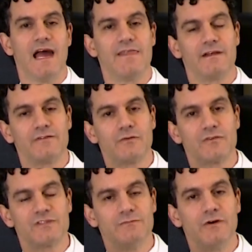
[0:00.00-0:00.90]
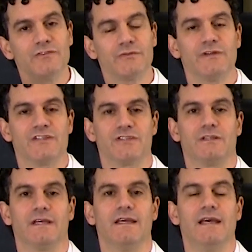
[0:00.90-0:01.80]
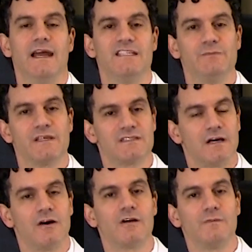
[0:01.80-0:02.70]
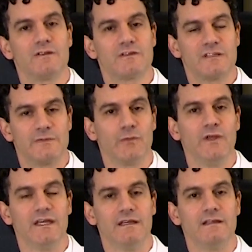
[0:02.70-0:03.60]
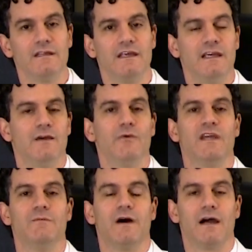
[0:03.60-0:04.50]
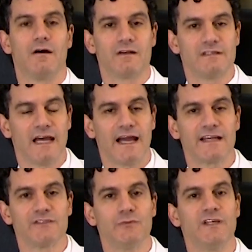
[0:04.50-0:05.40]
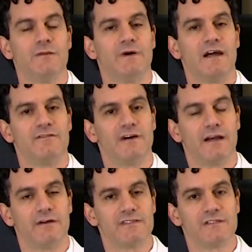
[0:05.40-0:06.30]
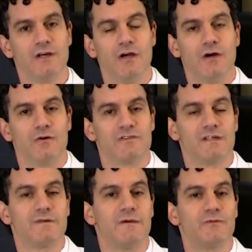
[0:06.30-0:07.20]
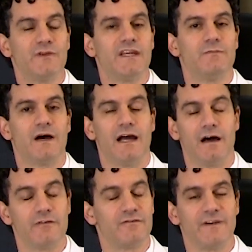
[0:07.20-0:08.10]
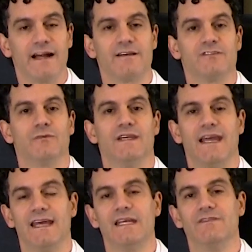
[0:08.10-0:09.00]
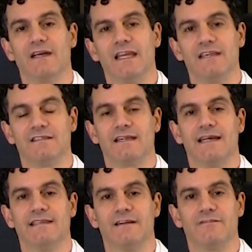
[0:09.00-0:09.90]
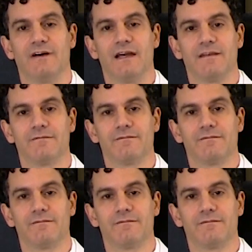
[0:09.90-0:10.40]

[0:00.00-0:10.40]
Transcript: And then, of course, most traditionally, it's because the heart muscle has been weakened. Weakened by heart attacks, weakened by a virus, or sometimes weakened by other factors that we can't even easily identify.